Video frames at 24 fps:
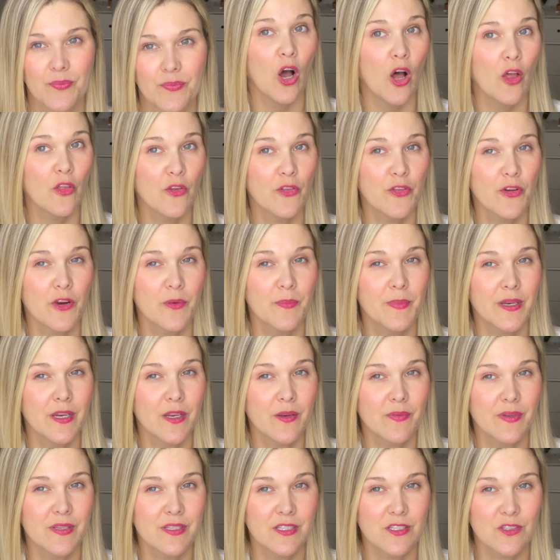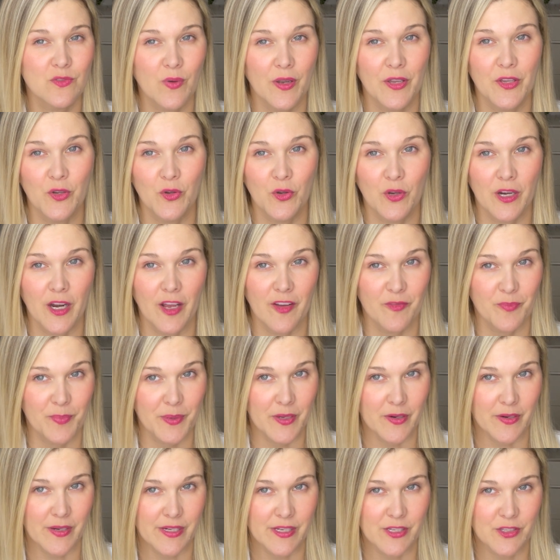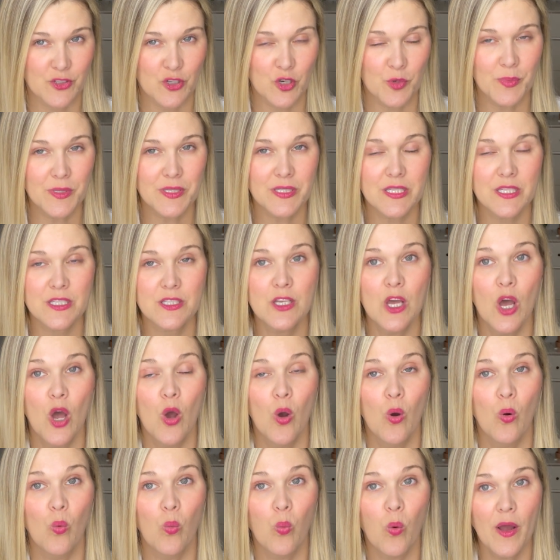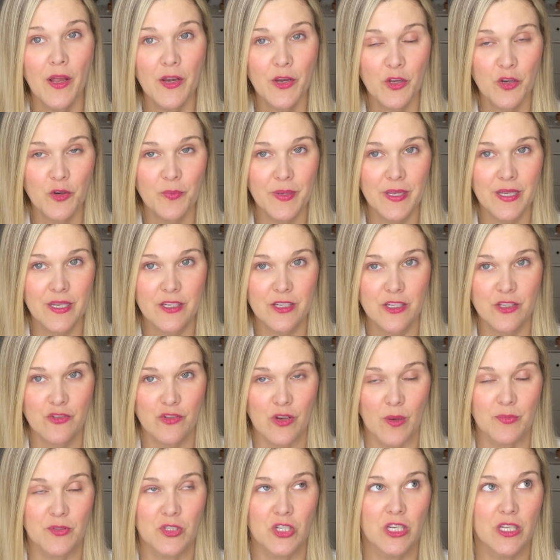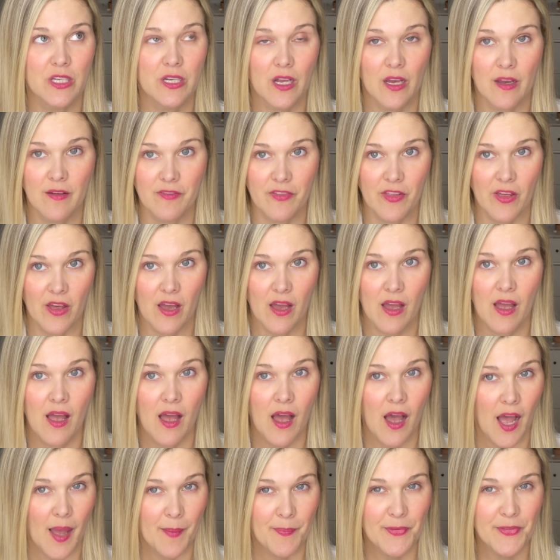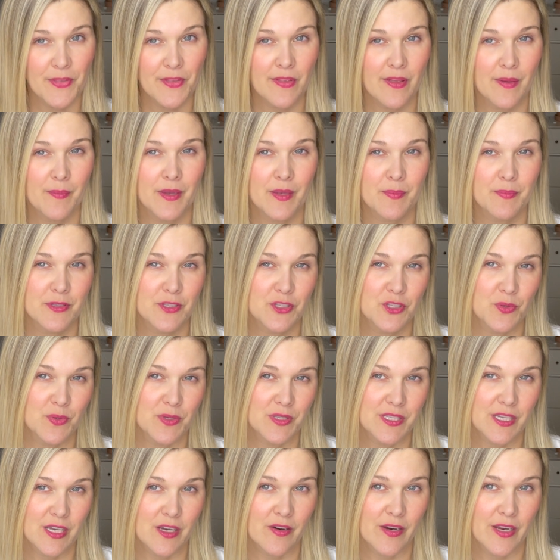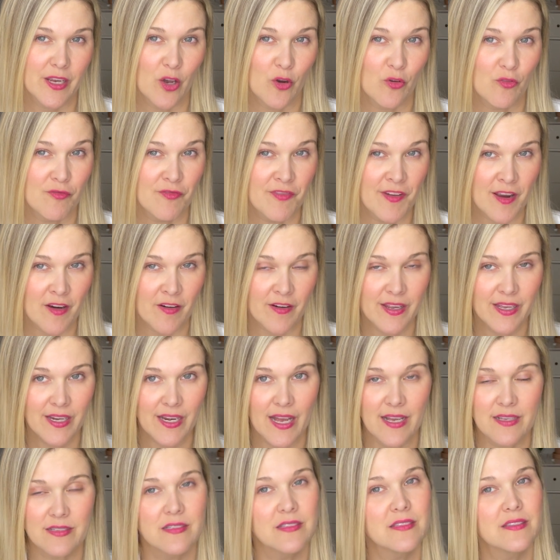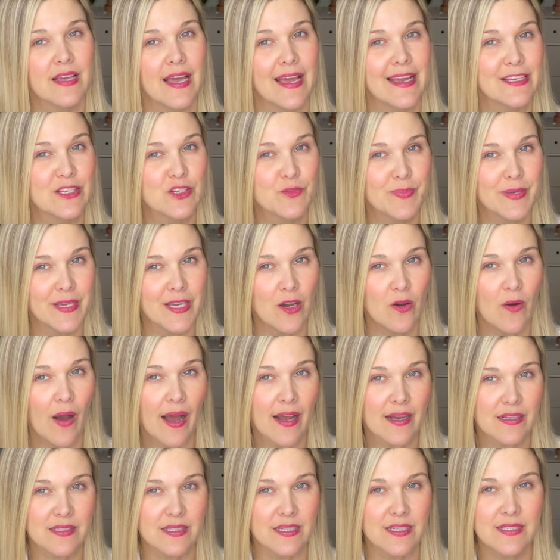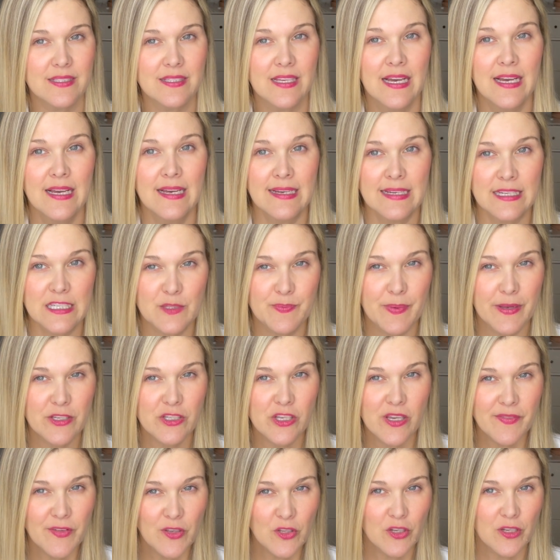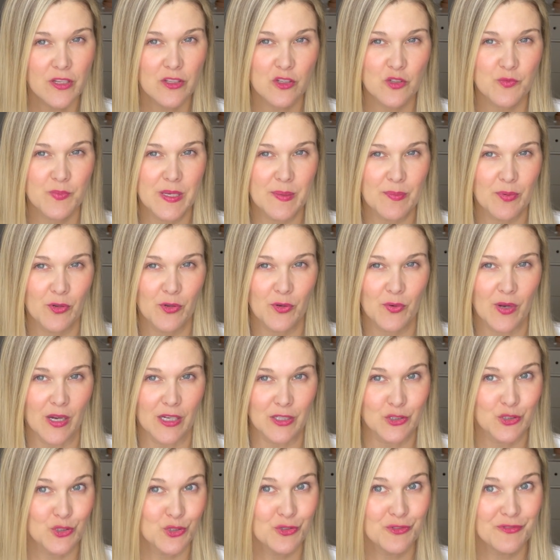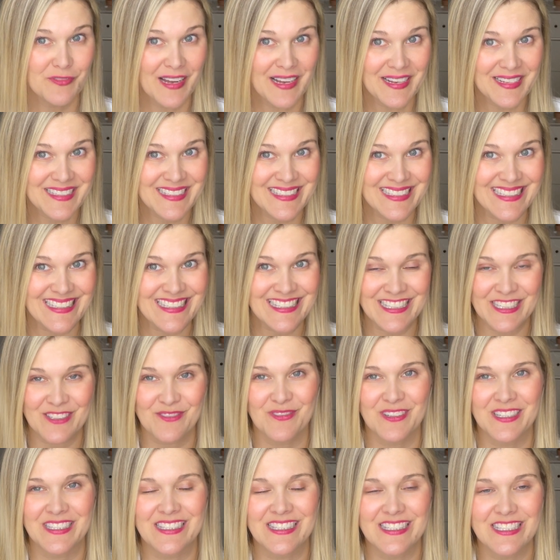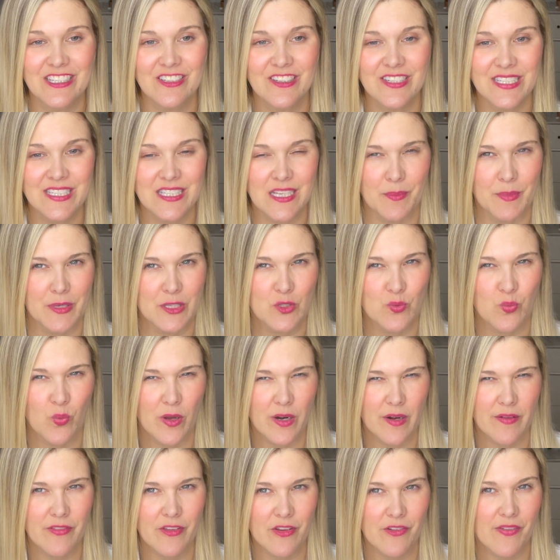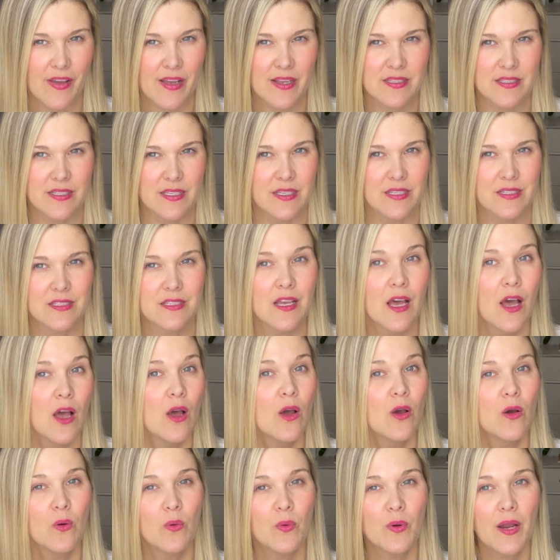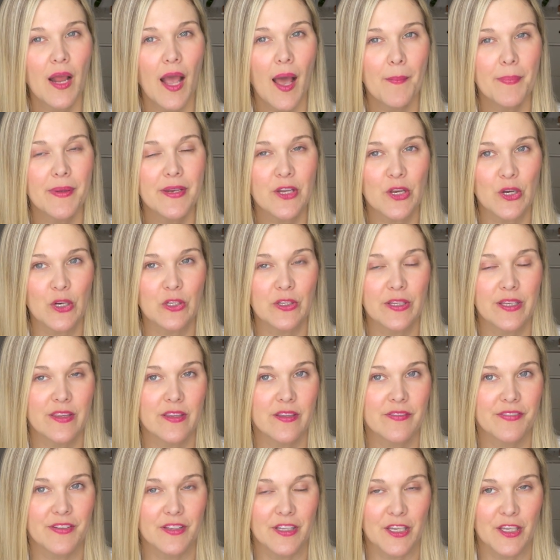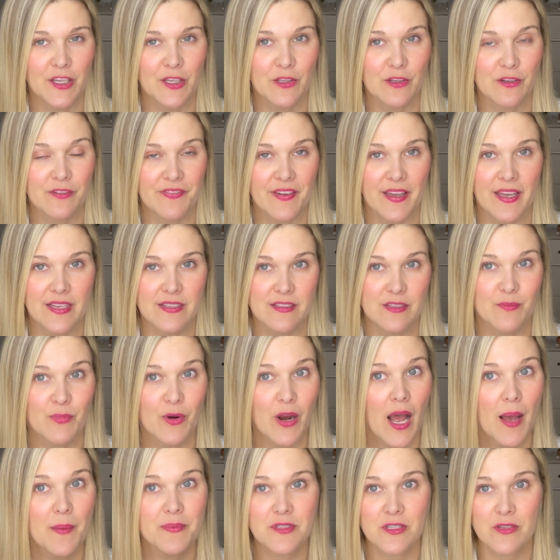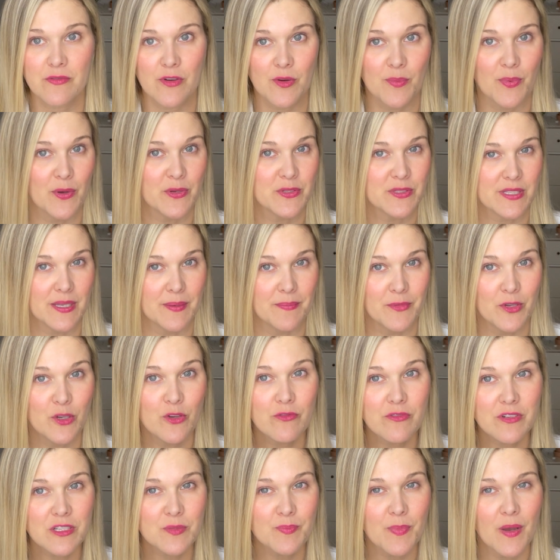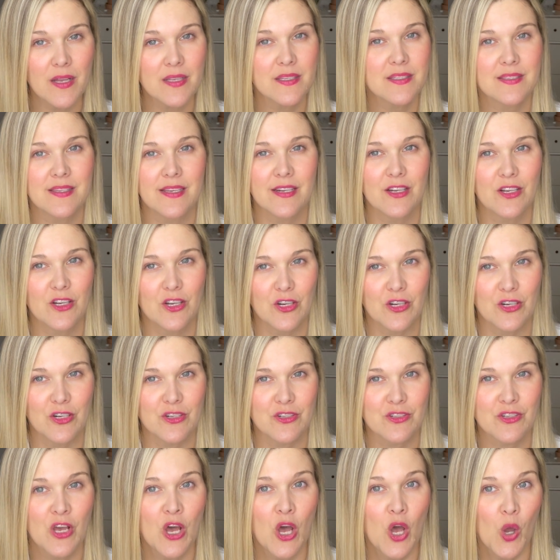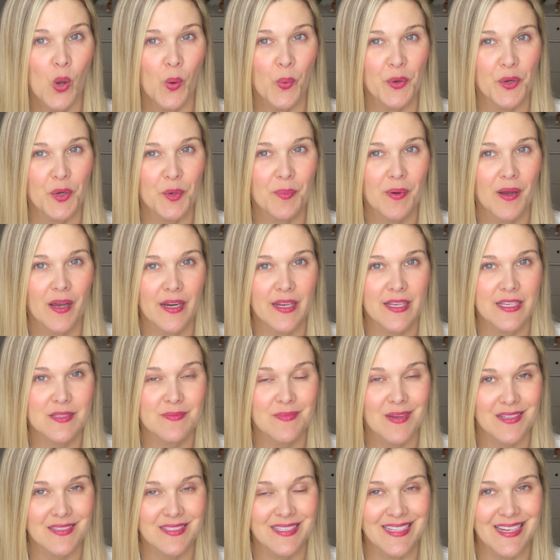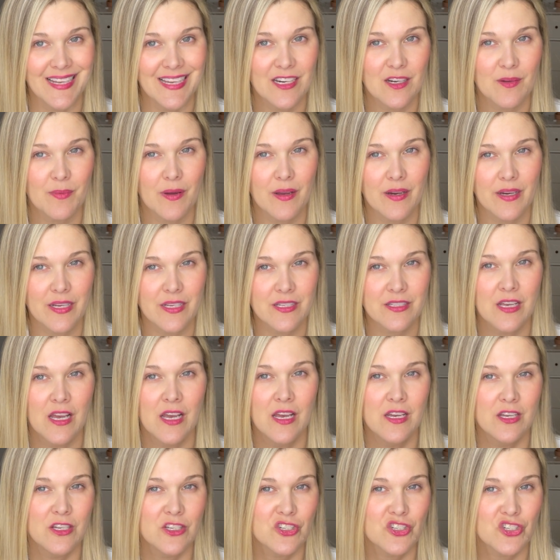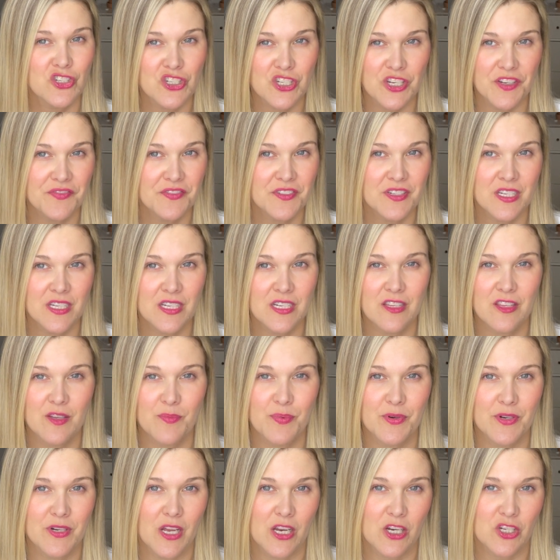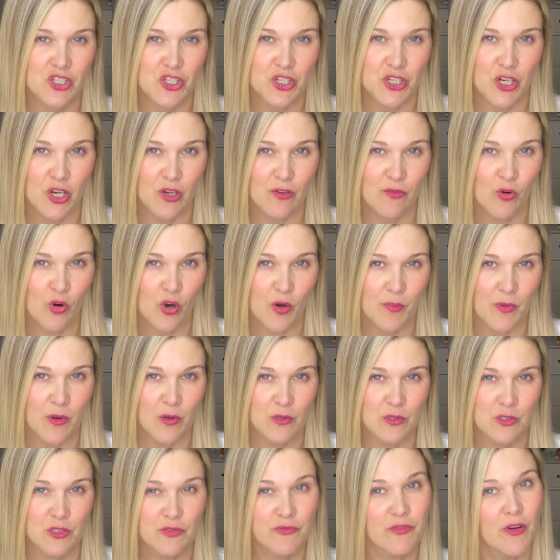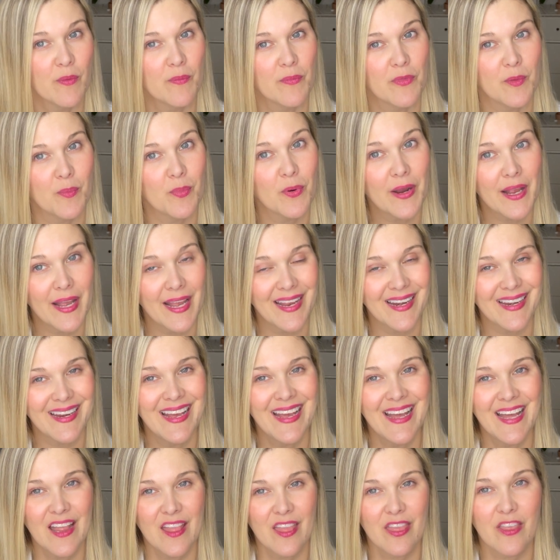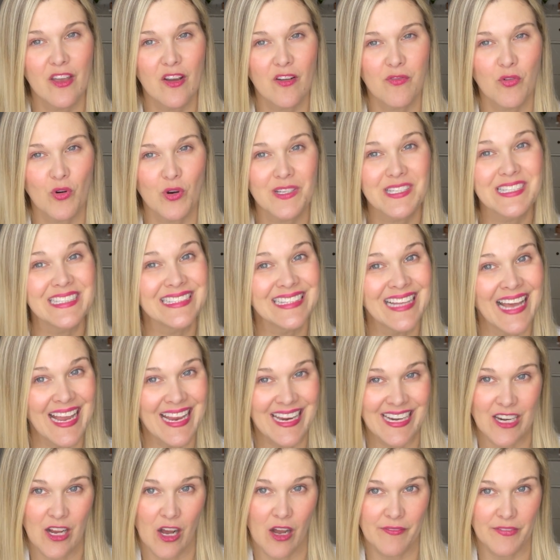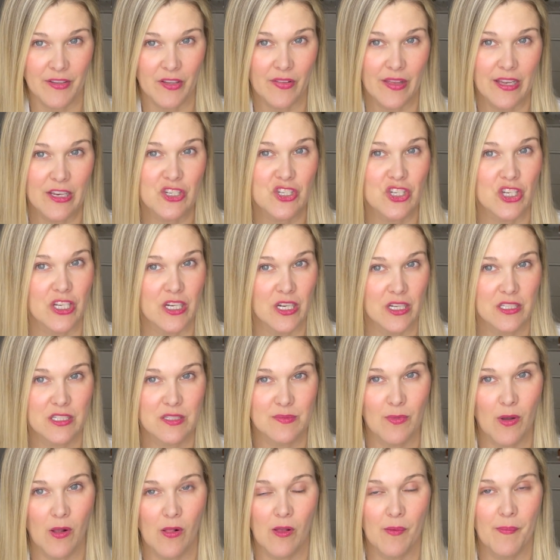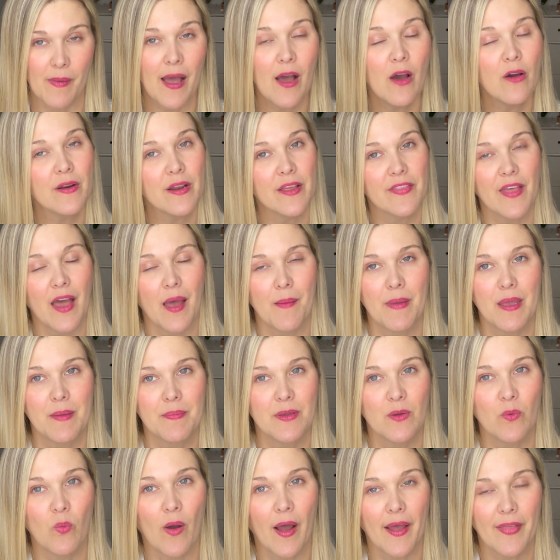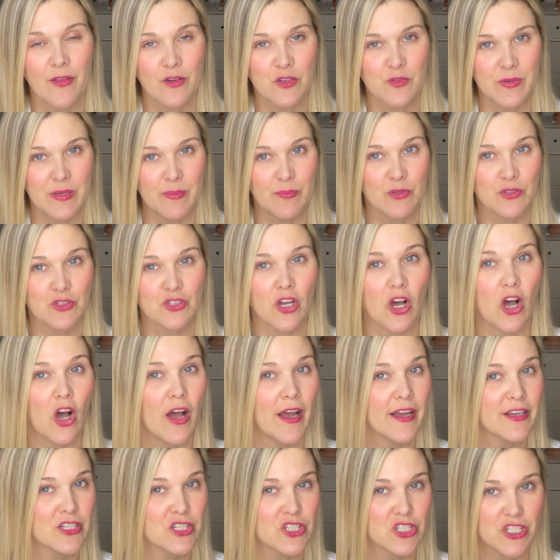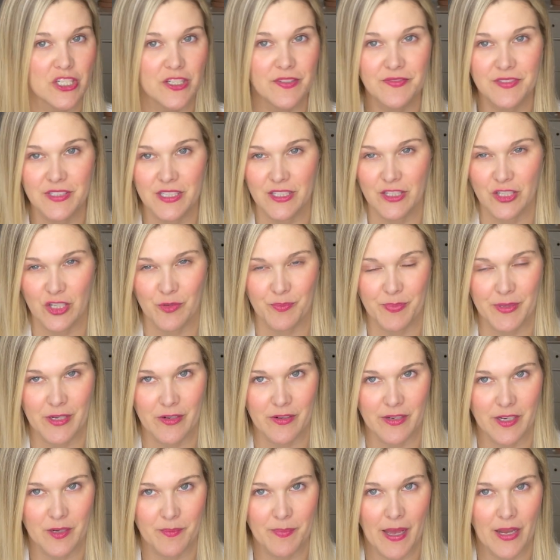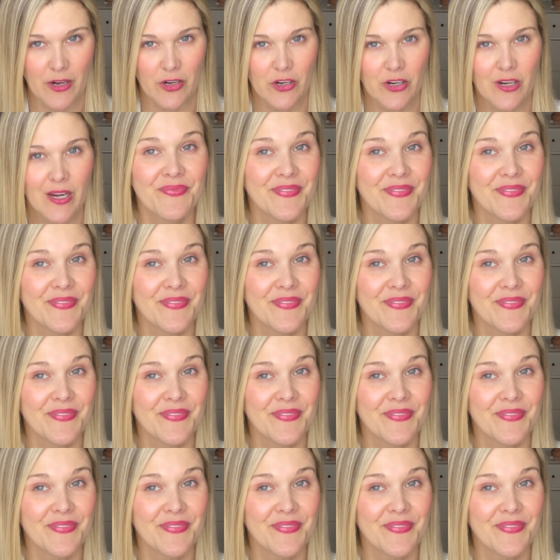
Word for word: Although there are many reasons why you could have period disturbances, one could be a disruption of the hypothalamic pituitary ovarian axis, the H P O axis, especially if you look at those people who got two vaccines in one series. That means one of their vaccines would have happened early in the follicular phase, and perhaps the robust immune response that occurs when your body is mounting antibodies shifted the production of hormones from the brain, therefore delaying ovulation a small amount, and that may be why those people saw a shift in their period pattern.